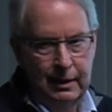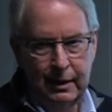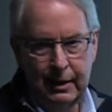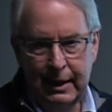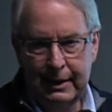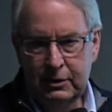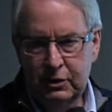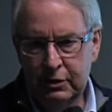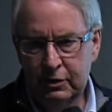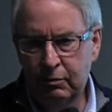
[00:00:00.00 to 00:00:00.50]

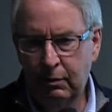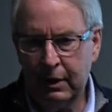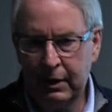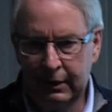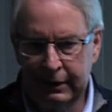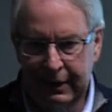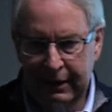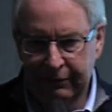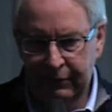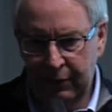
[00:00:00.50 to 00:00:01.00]
I just want
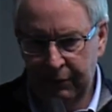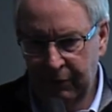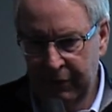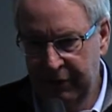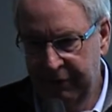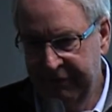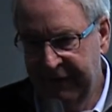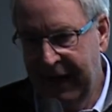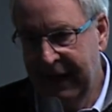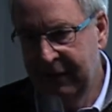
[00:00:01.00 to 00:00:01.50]
to leave you with
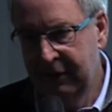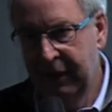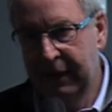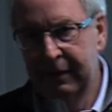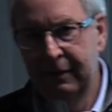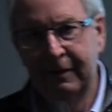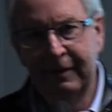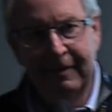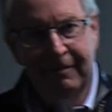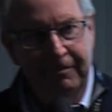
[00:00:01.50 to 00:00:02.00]
the fact
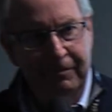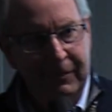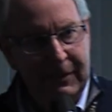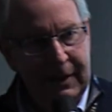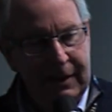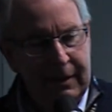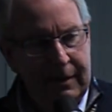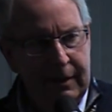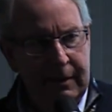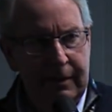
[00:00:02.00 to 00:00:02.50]
that
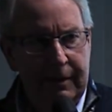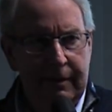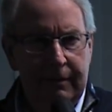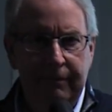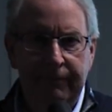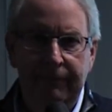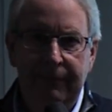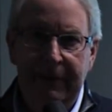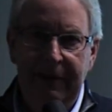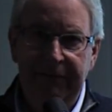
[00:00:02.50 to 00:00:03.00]

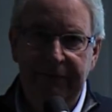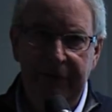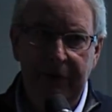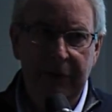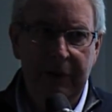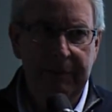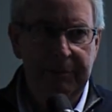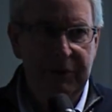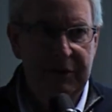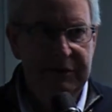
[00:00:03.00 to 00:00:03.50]
if
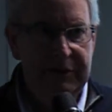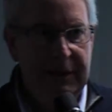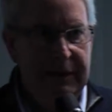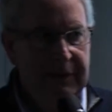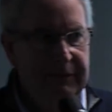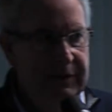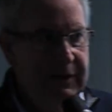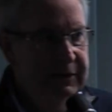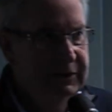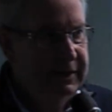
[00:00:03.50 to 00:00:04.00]
30%
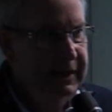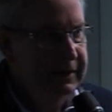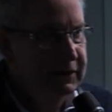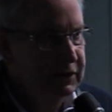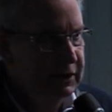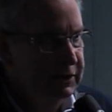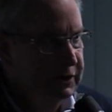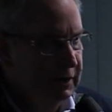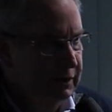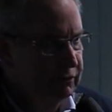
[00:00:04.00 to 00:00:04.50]
of these
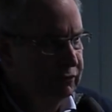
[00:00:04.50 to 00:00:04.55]
stations are